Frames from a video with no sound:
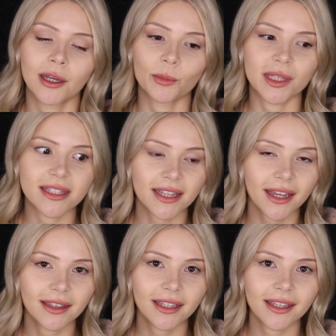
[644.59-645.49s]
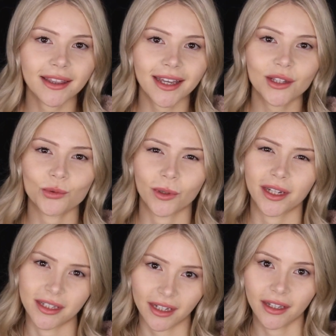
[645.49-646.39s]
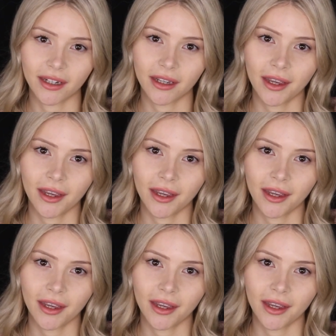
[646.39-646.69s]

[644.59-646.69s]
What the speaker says: but sadly, that's what he did.